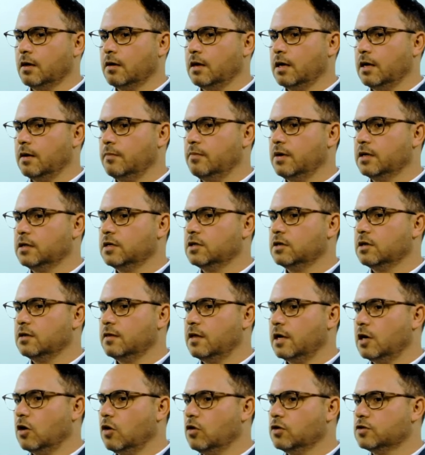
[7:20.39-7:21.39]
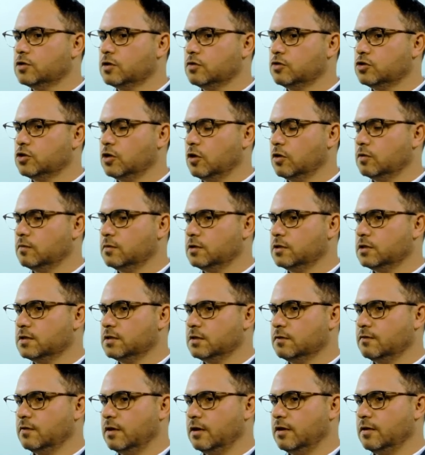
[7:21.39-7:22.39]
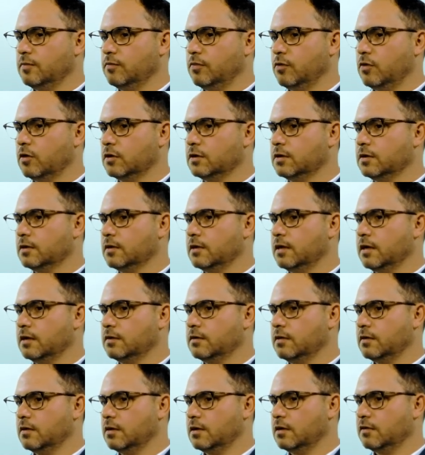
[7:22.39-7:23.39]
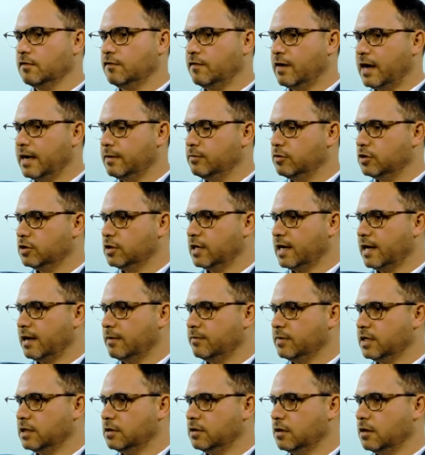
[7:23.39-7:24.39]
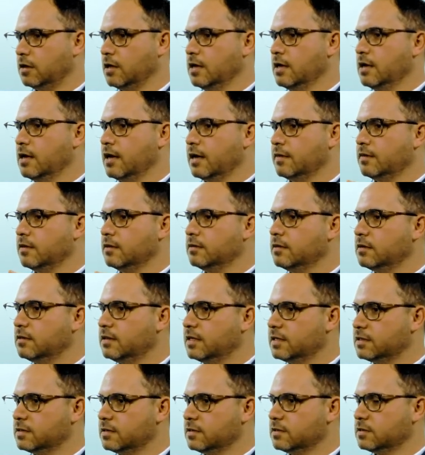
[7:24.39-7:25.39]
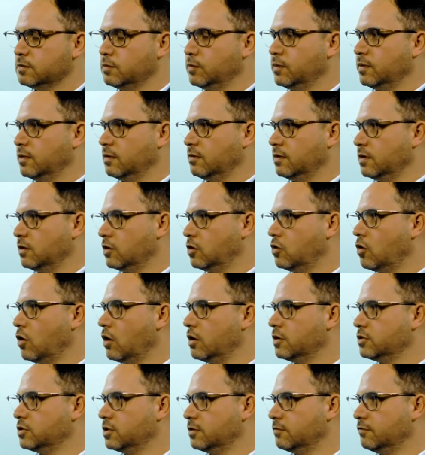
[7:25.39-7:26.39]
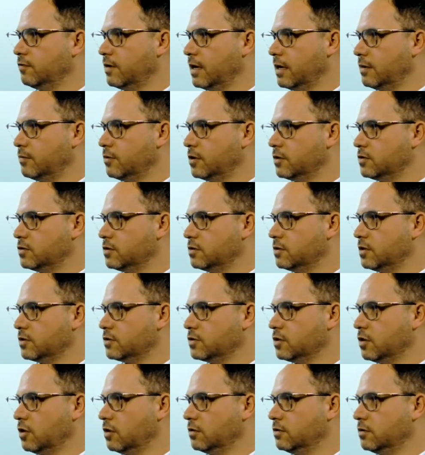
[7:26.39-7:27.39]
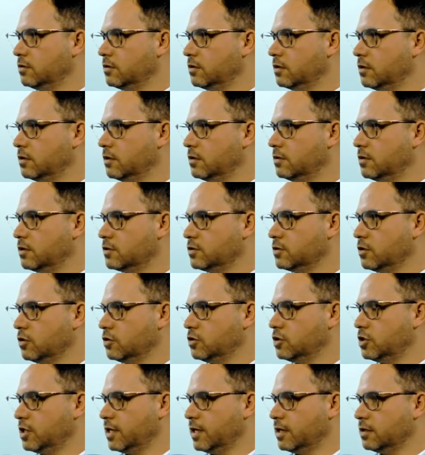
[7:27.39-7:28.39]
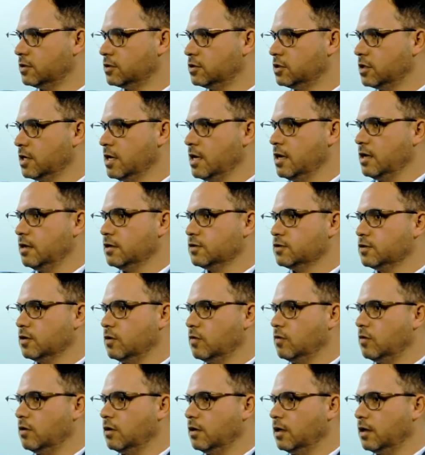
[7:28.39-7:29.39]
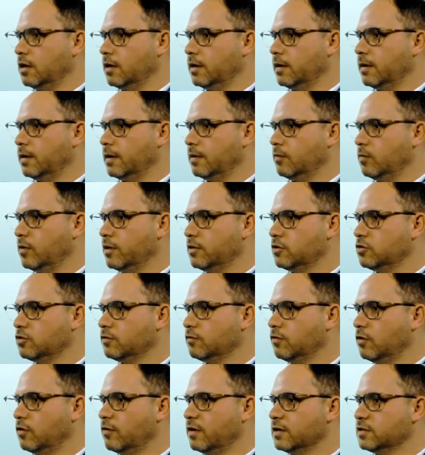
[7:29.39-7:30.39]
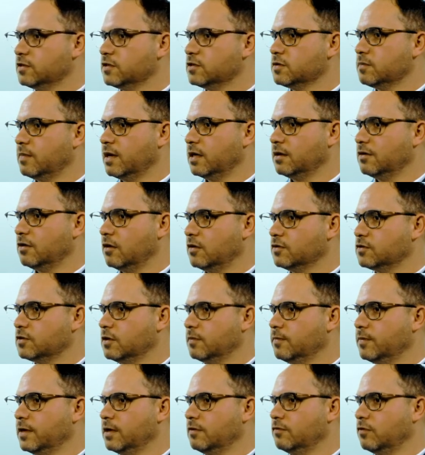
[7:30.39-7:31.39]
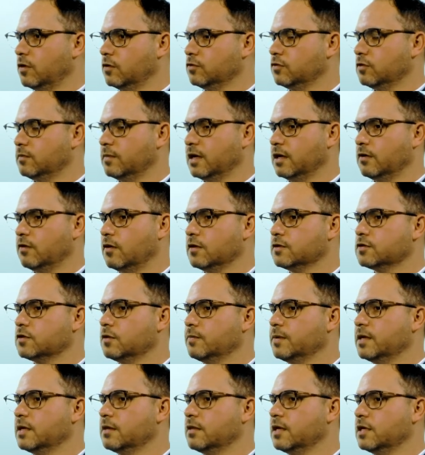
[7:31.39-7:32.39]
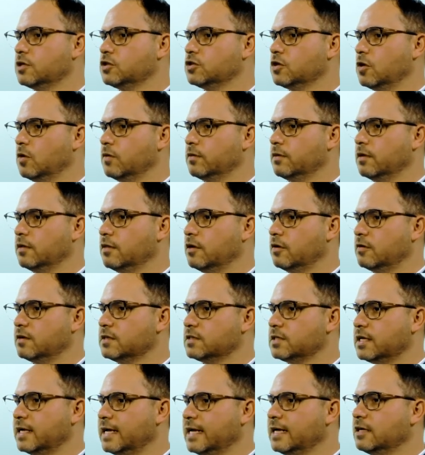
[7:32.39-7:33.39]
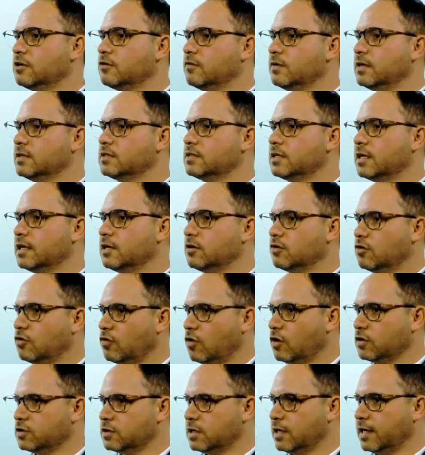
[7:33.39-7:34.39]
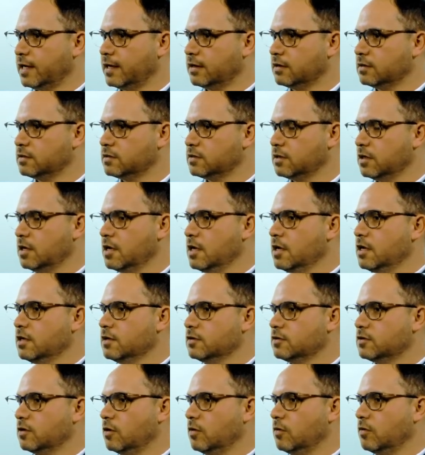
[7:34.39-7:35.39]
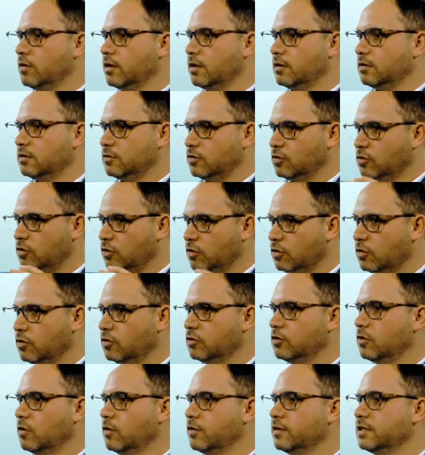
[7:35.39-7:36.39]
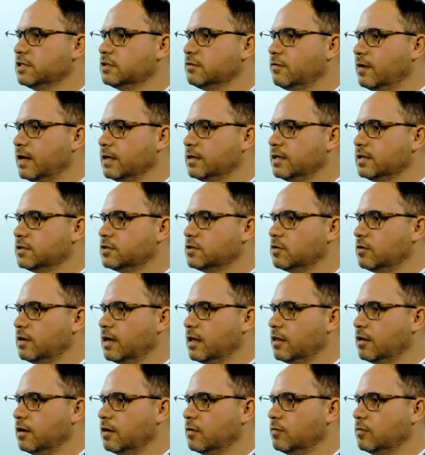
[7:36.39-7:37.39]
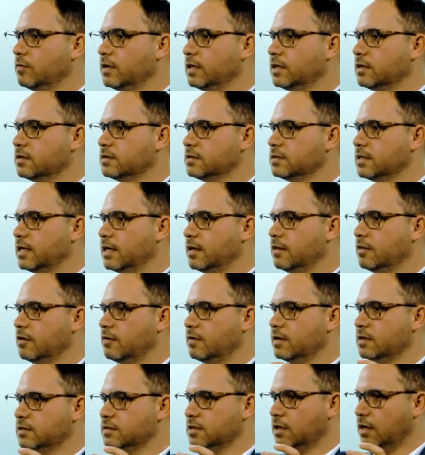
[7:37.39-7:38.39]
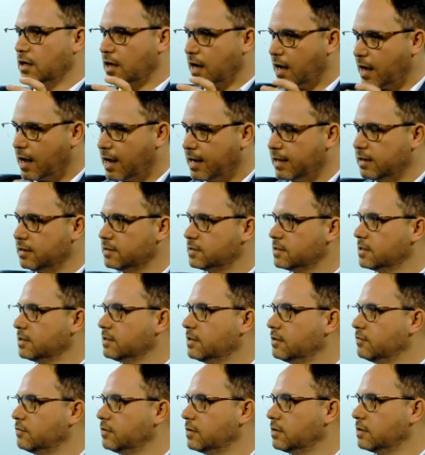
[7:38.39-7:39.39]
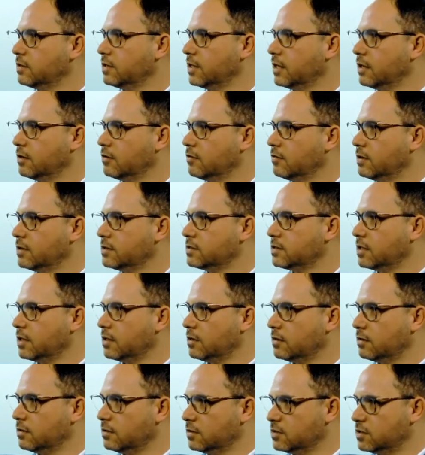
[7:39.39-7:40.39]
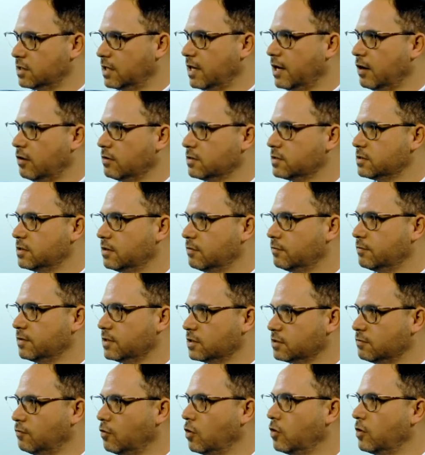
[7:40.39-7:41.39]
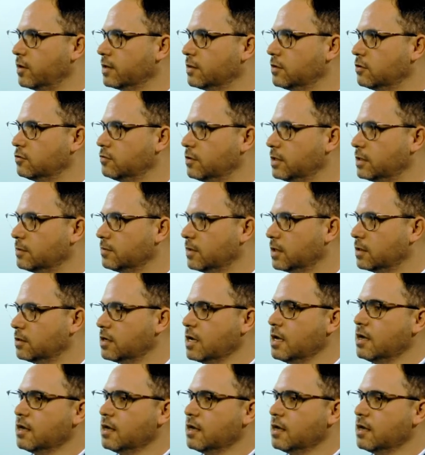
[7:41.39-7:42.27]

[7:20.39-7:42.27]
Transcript: But they also showed, which is very important, that the fiber diameter and that the distance between the collagen fibers does not change. So with two fluorescence microscopy, photon microscopy, they showed that there is increase in cross-links. So to conclude all these findings together, we can say there is a highly significant increase in scleral stiffness following the treatment.